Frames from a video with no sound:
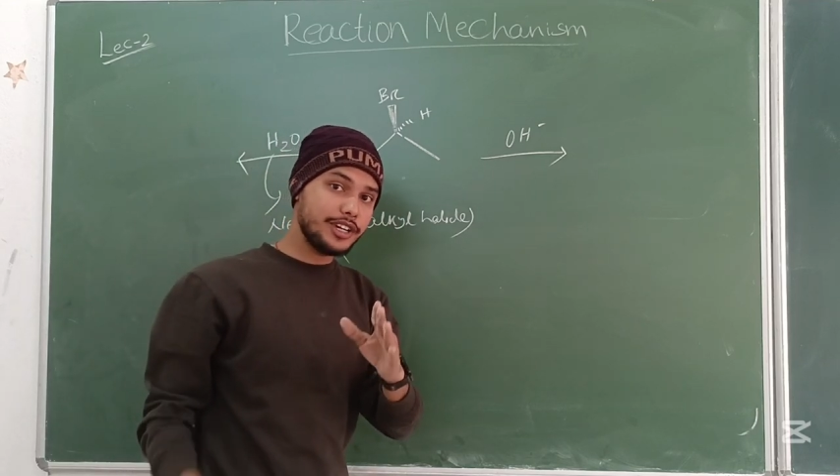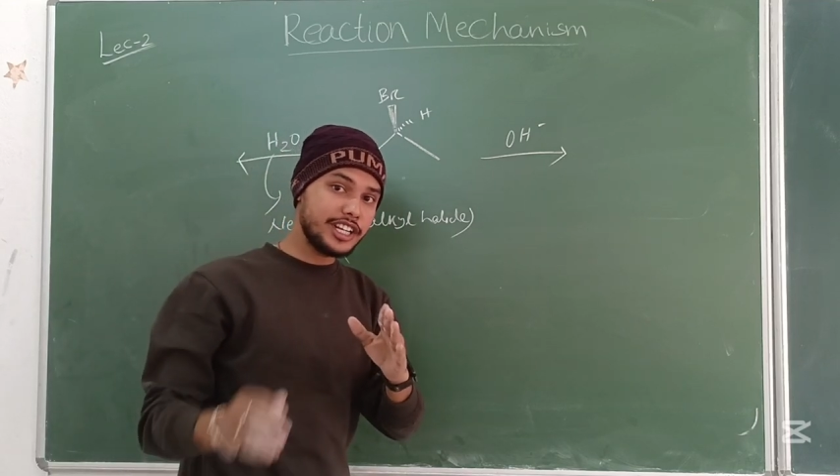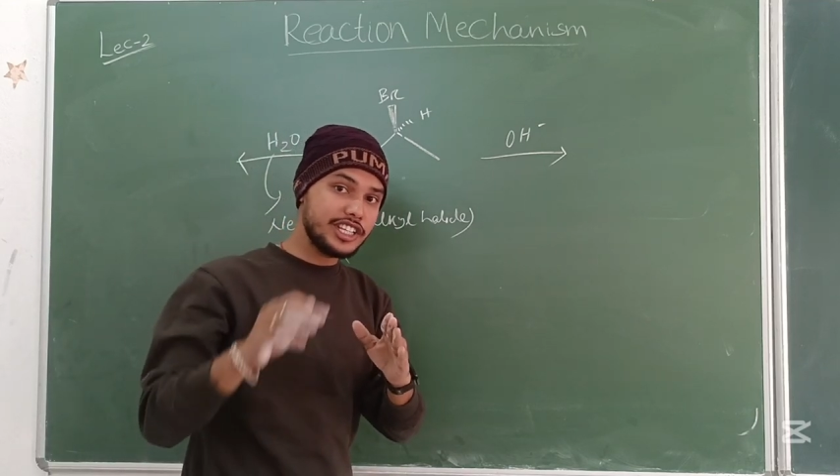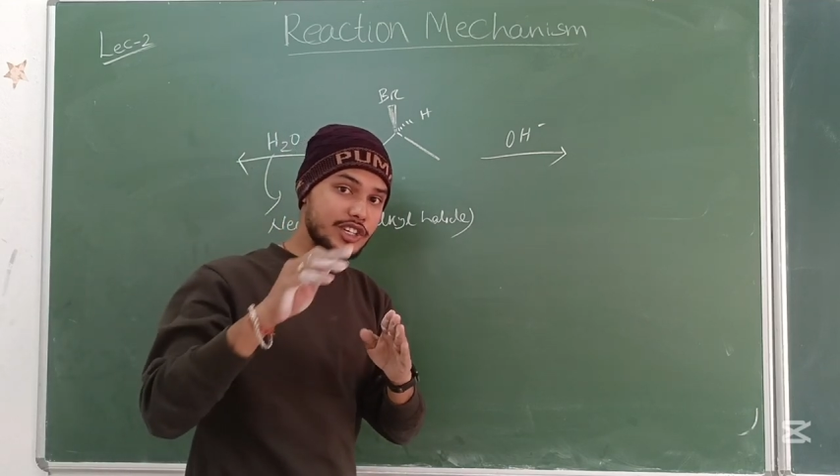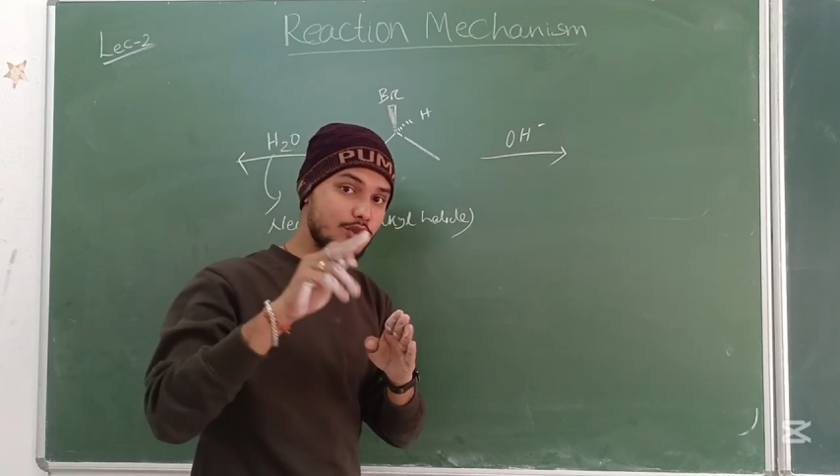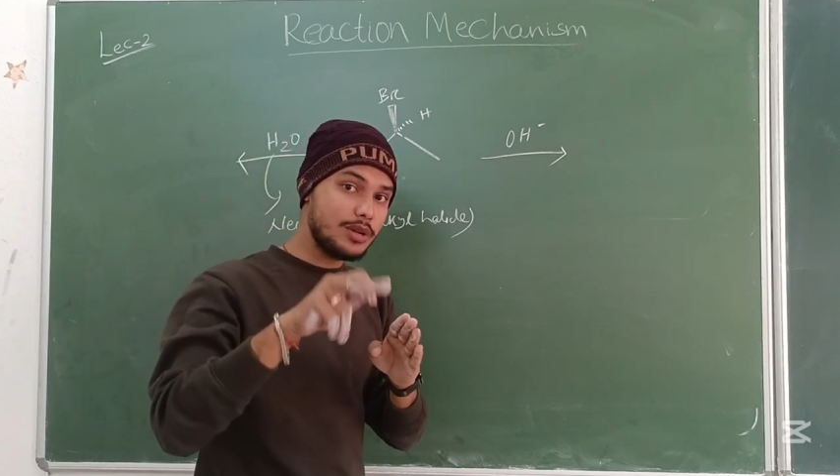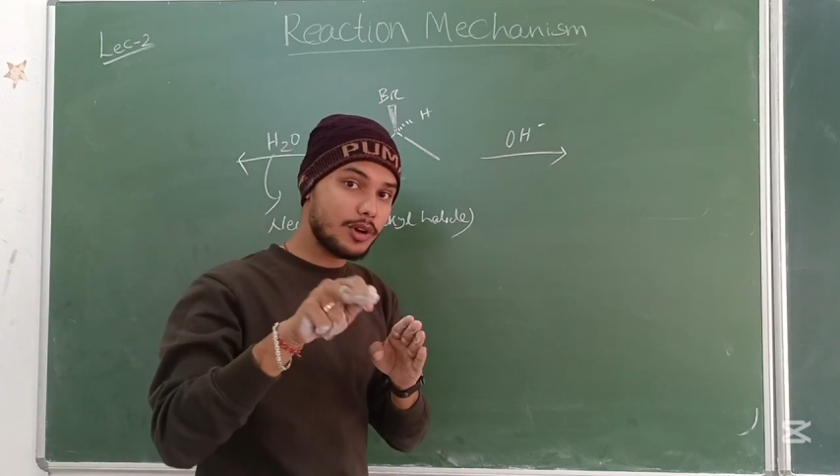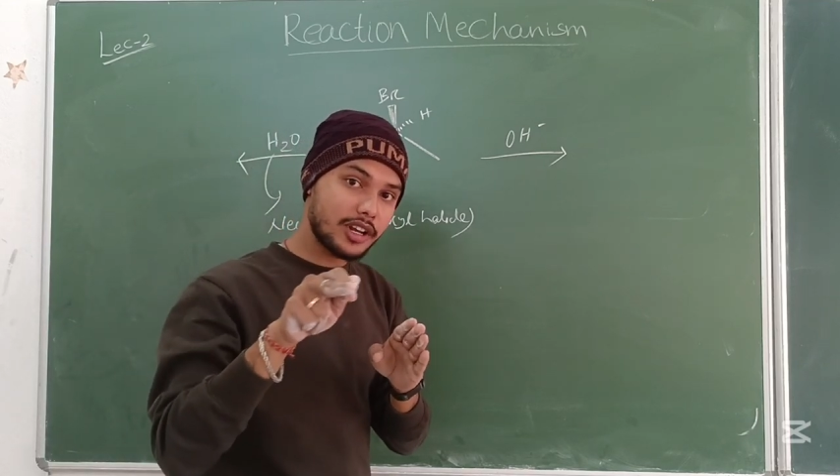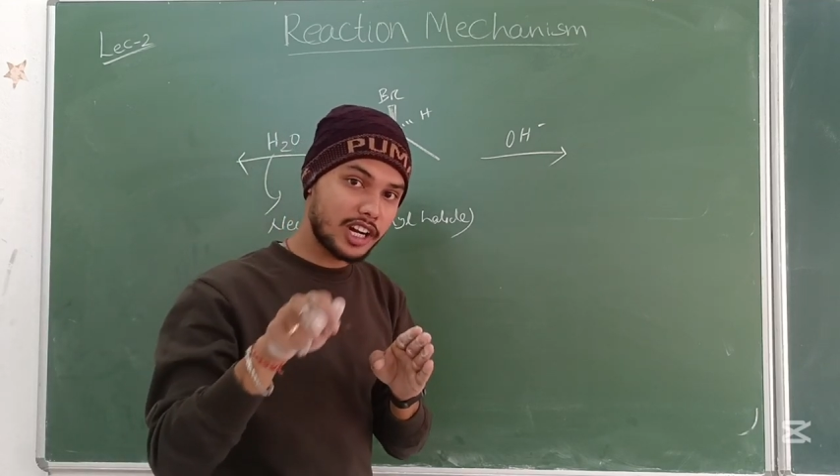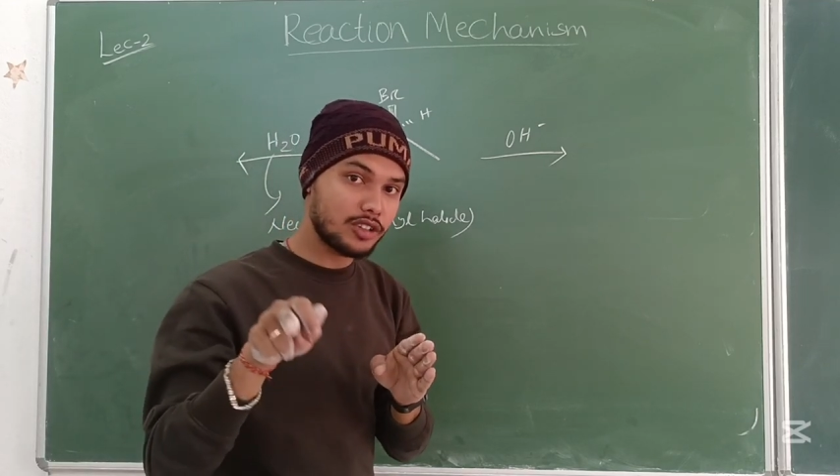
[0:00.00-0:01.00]
it is
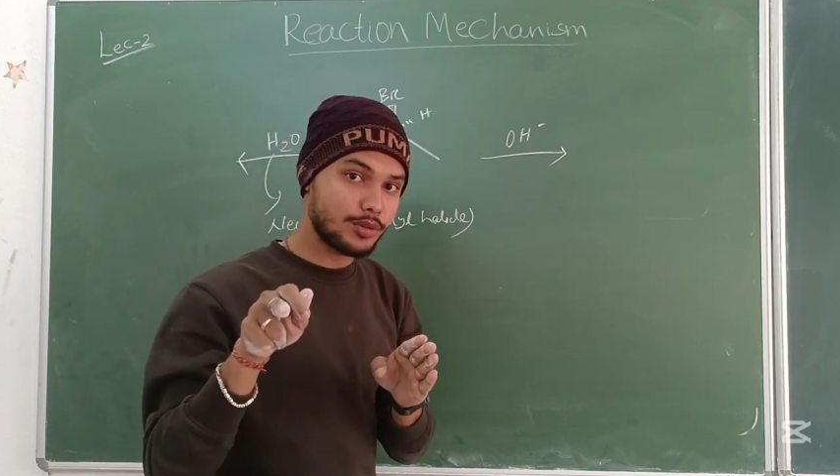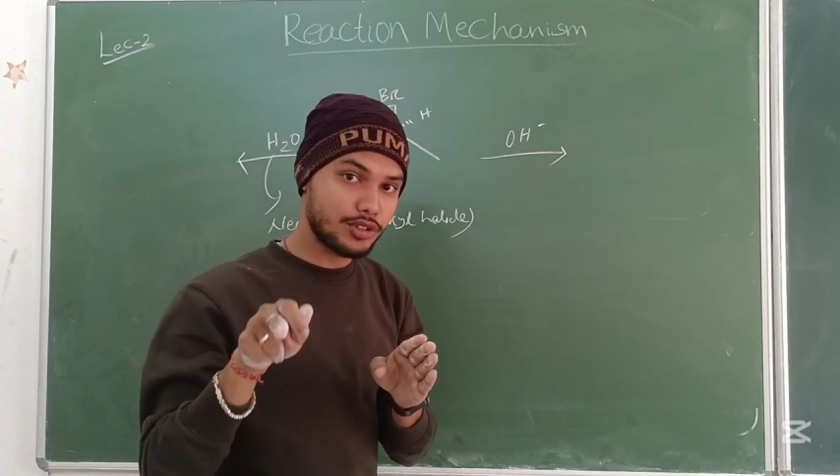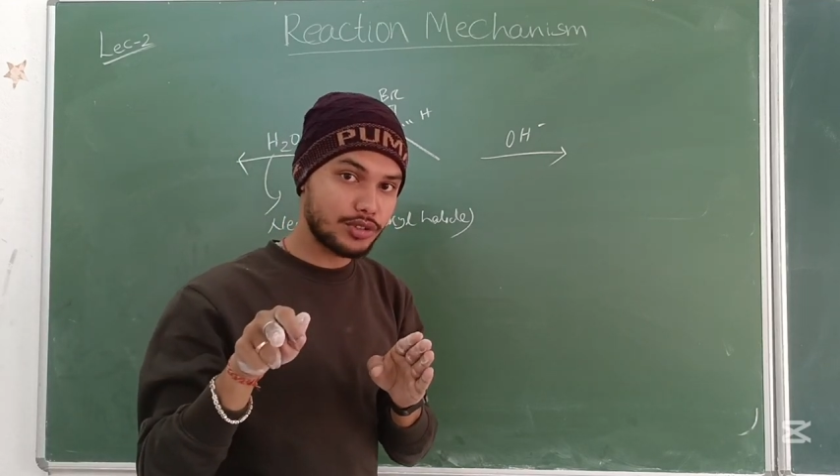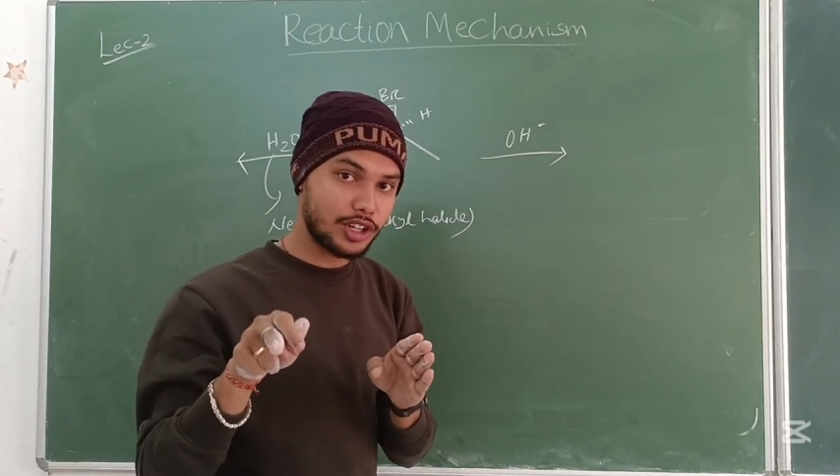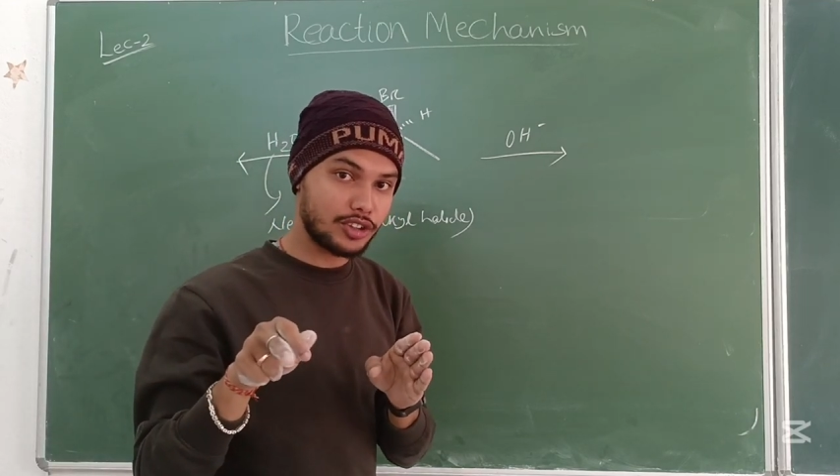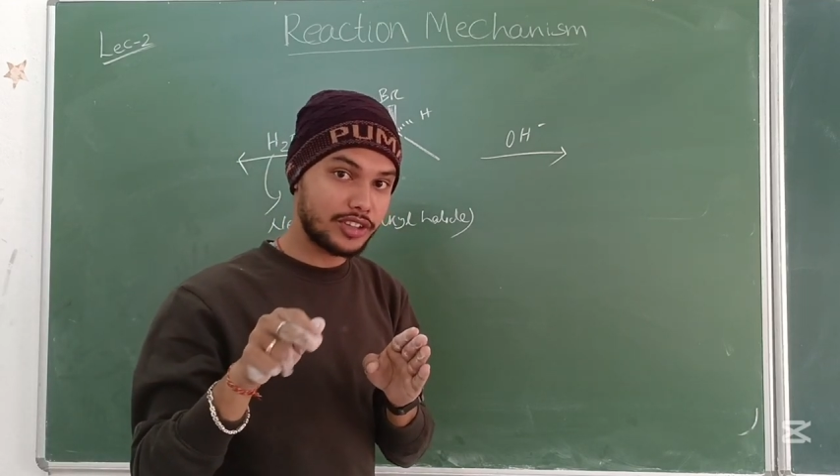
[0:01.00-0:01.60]
unimolecular substitution.